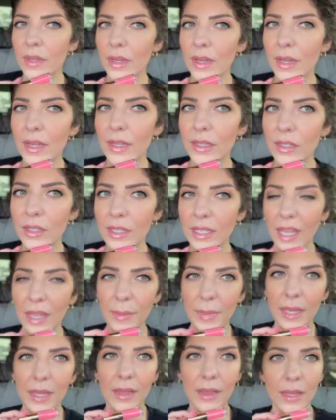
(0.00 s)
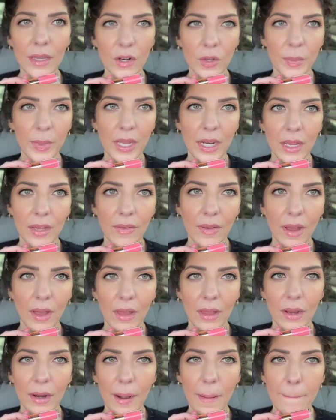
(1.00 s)
And just gave me a little bit of
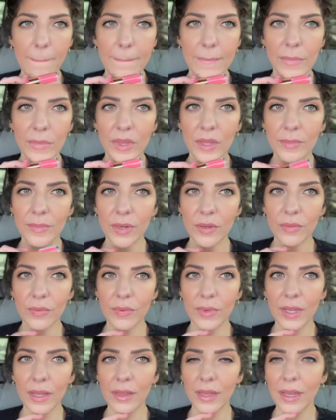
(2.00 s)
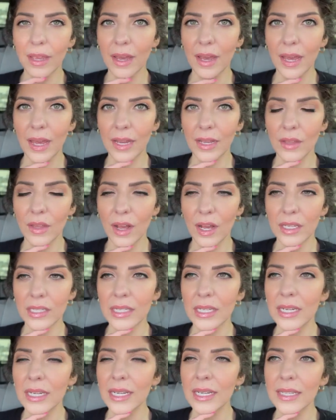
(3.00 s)
color, but really high
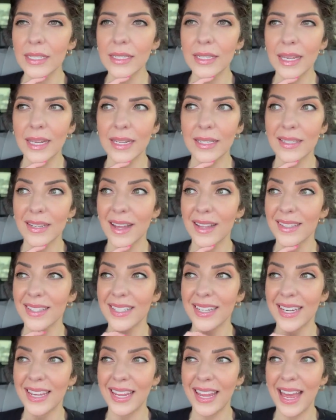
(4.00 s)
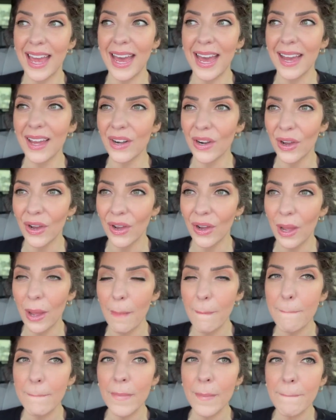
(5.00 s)
glossiness, and it's not sticky at
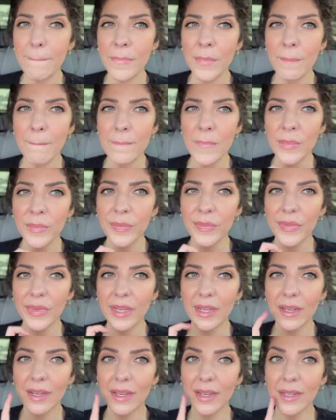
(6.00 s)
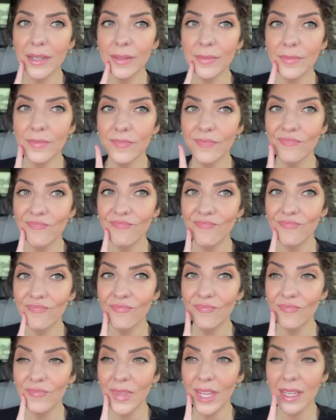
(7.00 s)
all.
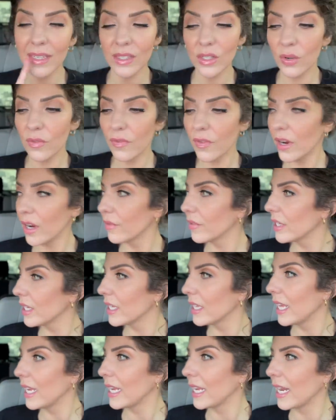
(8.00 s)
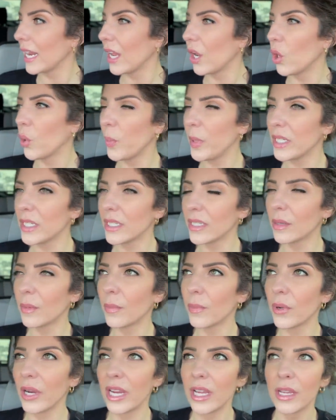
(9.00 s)
Um, yeah, so far I really like it. I hope it doesn't
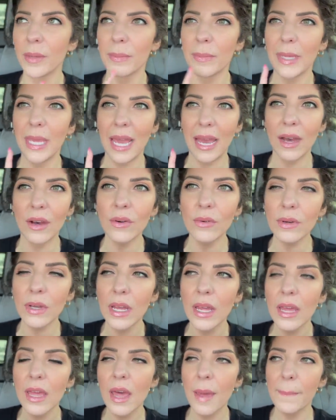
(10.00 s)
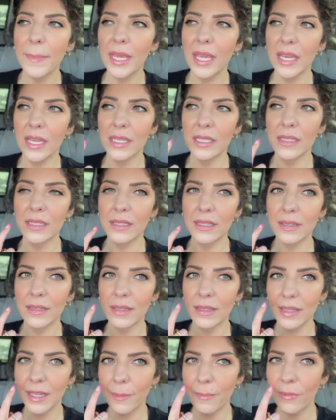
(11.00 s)
break me out because
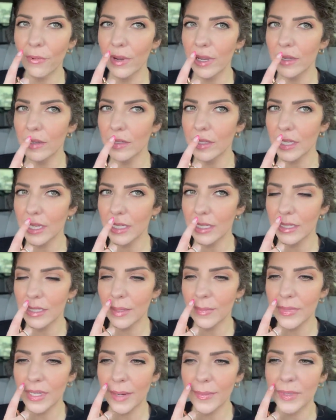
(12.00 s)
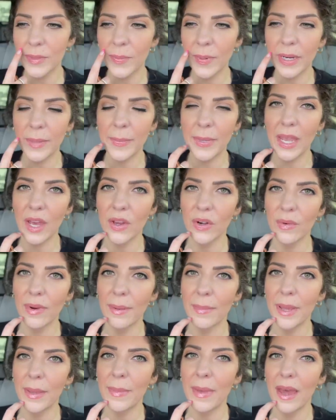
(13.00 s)
lip oils can sometimes break me out
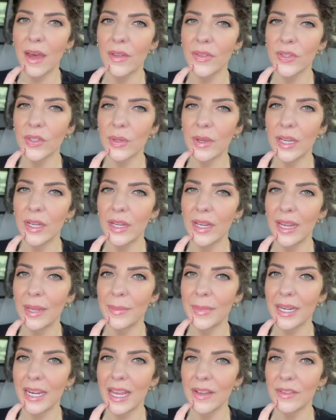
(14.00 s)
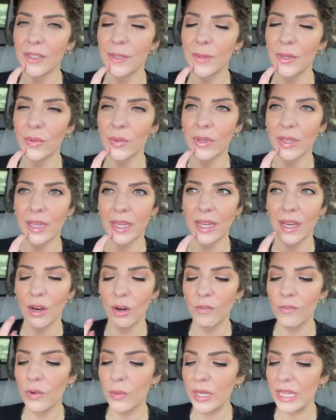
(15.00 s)
around my mouth, so I am gonna have to be really
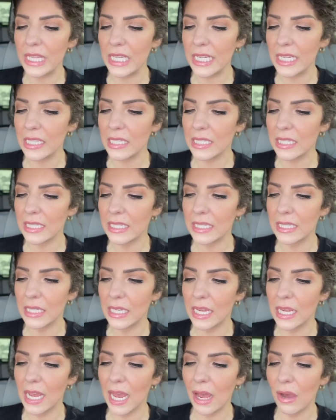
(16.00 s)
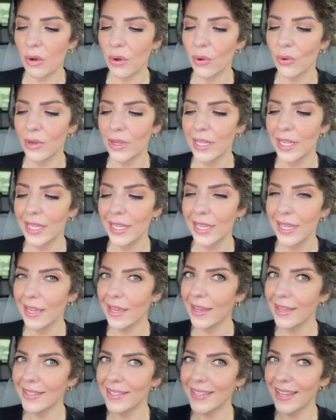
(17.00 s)
careful with these and see how
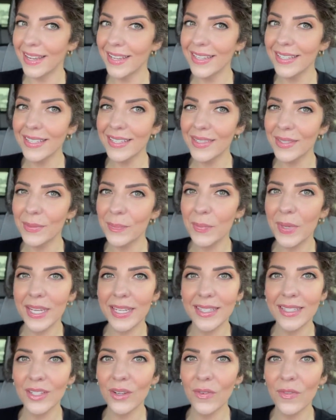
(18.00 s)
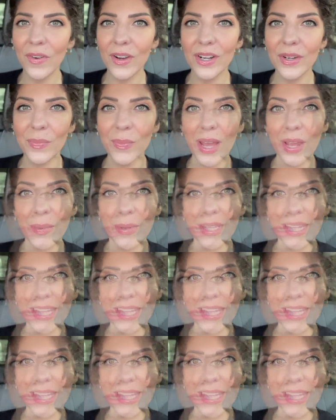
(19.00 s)
it does, but so far I really